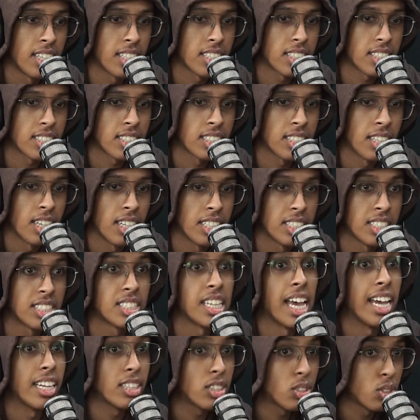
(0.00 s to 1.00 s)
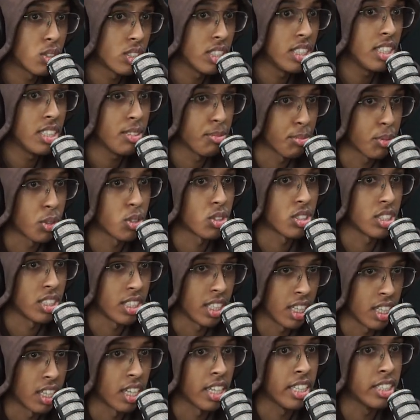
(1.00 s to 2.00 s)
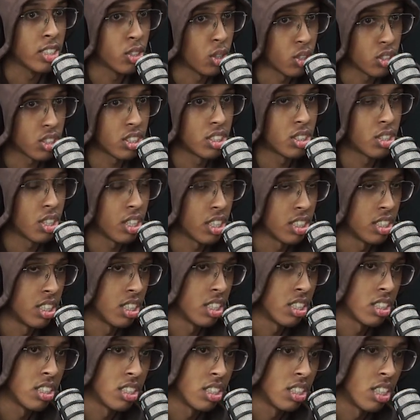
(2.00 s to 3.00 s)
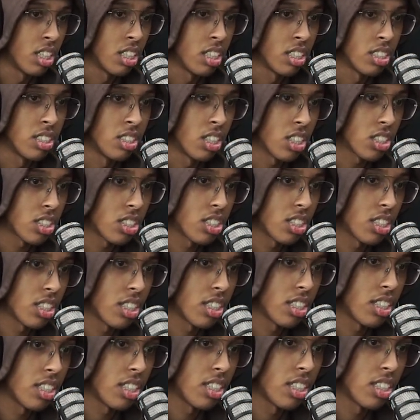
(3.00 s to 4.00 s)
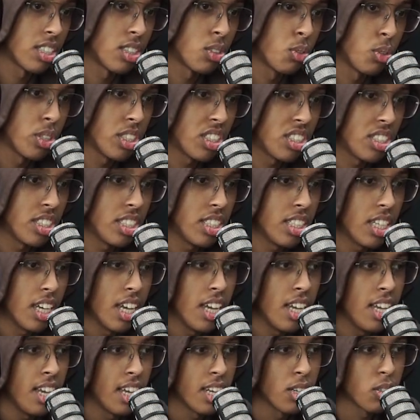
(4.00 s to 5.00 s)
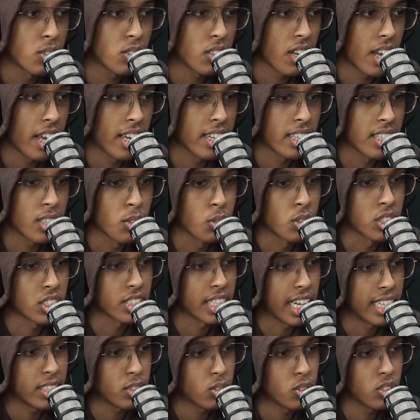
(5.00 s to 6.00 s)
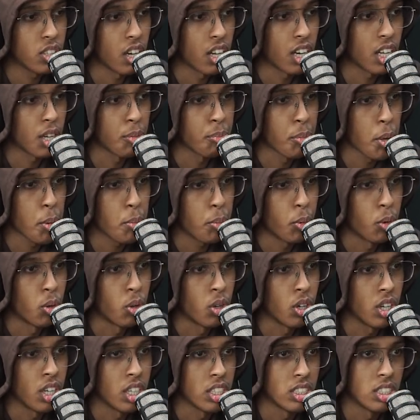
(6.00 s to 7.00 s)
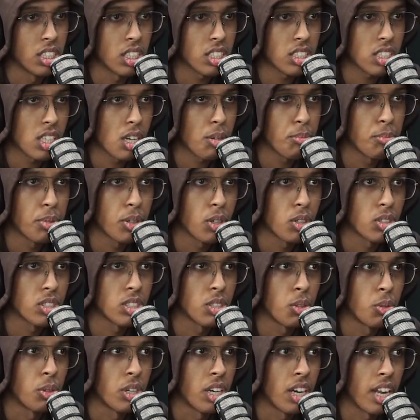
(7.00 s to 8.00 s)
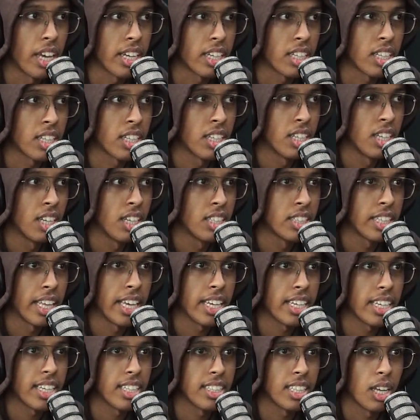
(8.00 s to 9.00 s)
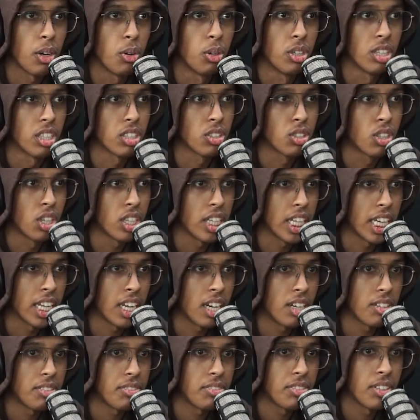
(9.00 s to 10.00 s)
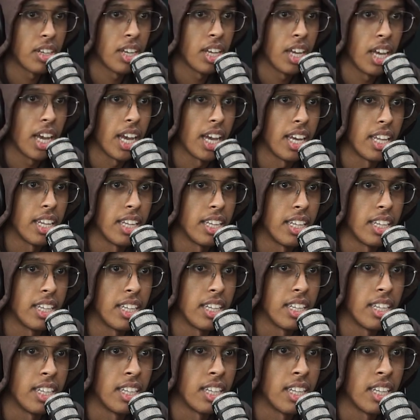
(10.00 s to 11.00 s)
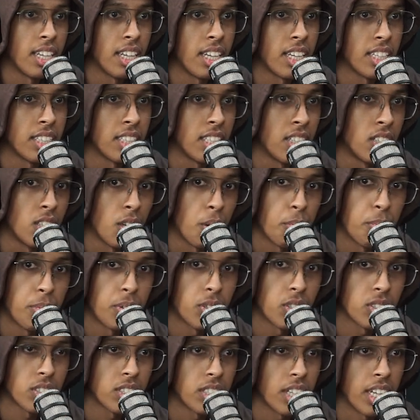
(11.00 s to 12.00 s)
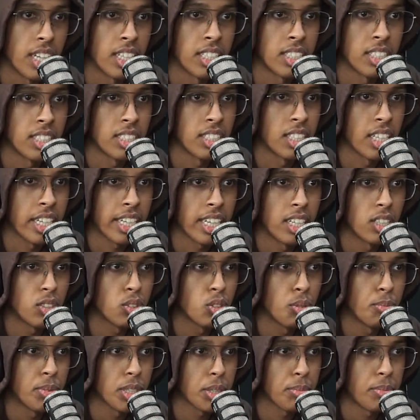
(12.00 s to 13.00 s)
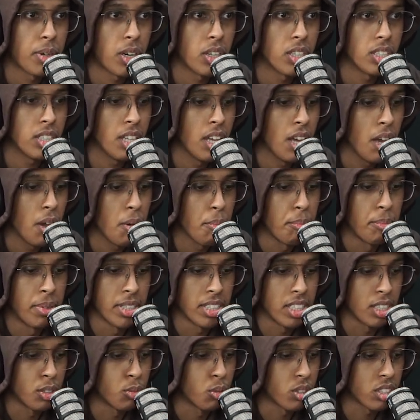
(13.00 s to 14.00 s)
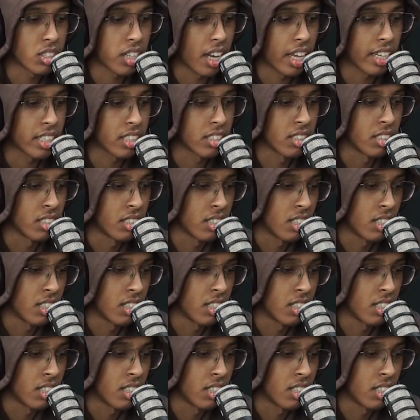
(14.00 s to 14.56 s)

is sad to see because he enjoys the Dutch Twitch scene. And he was like, it was sad to see a lot of people just stop because they were like thinking they were not good enough and their numbers and they care too much about it. But it was like